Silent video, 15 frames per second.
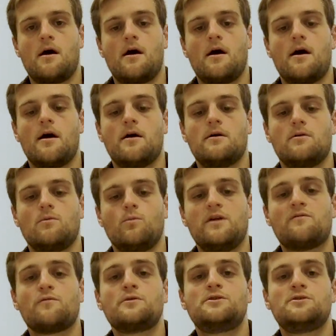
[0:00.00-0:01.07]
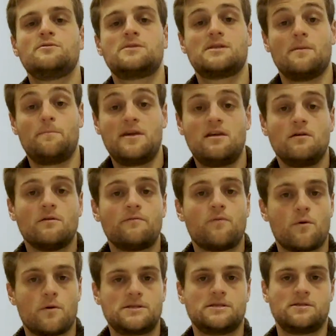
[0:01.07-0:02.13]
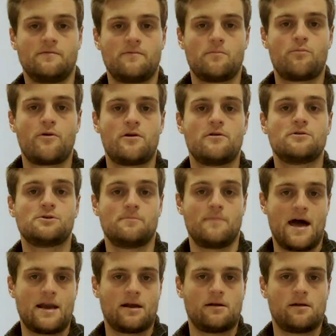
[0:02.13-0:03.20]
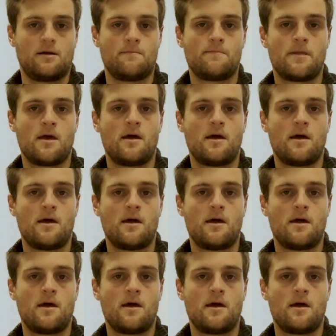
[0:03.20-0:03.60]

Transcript: uh, we've reduced the peel forces of the printer dramatically.